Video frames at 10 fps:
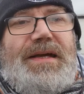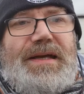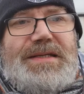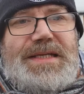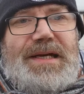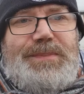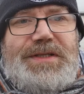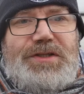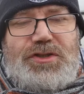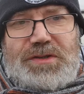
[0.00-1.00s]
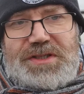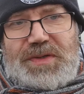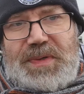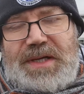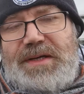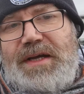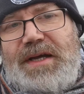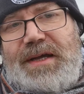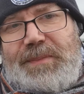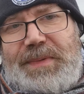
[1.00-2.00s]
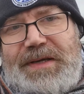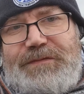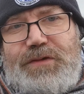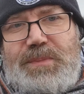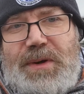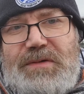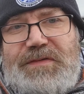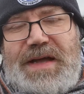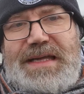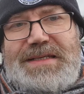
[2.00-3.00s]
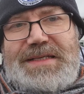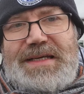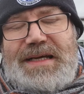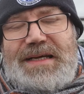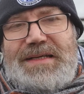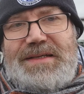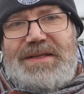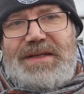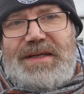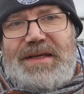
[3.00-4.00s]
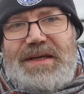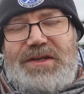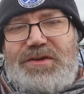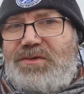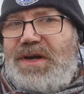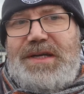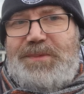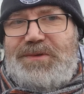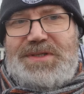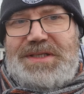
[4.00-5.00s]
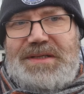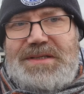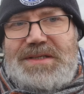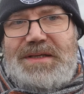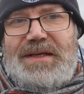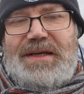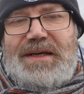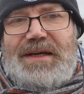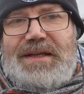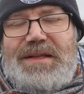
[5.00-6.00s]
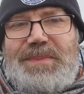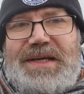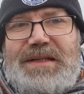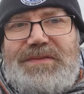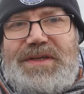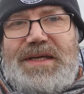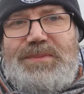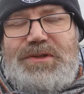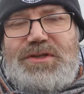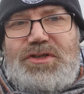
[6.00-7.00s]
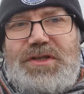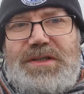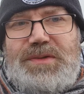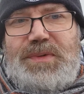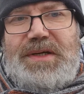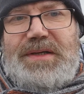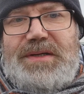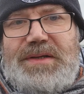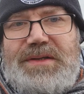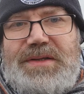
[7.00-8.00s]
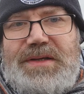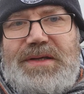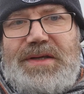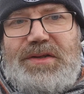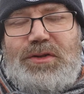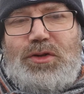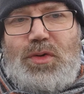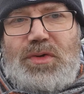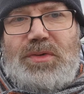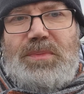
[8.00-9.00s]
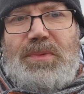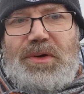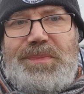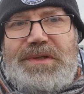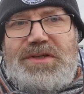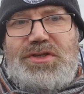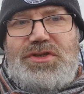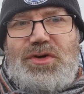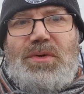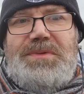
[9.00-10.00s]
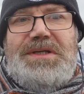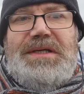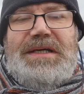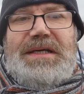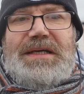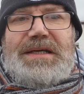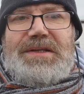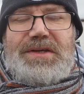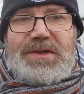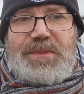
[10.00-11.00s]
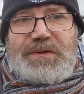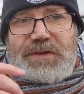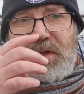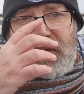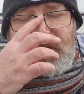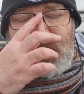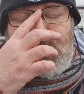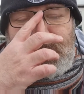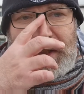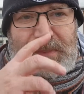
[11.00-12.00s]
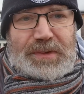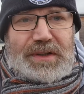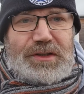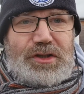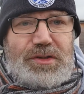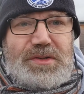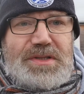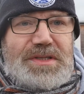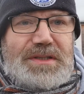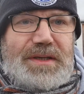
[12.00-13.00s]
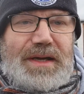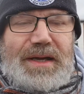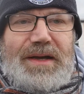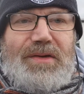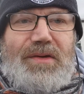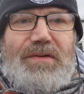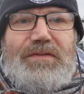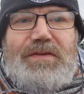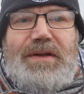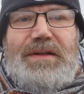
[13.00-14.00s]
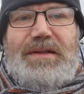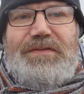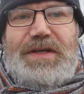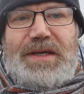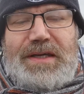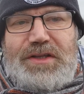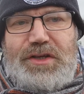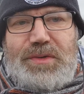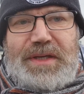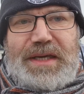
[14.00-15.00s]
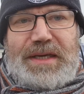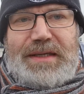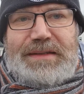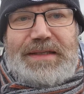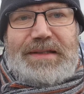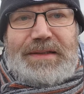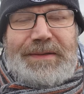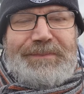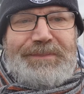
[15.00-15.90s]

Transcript: that happened at George Square by football fans, and the incredible scenes, the Battle of Kenmure Street, where the local populace stopped the removal of 2 people accused of living in the UK illegally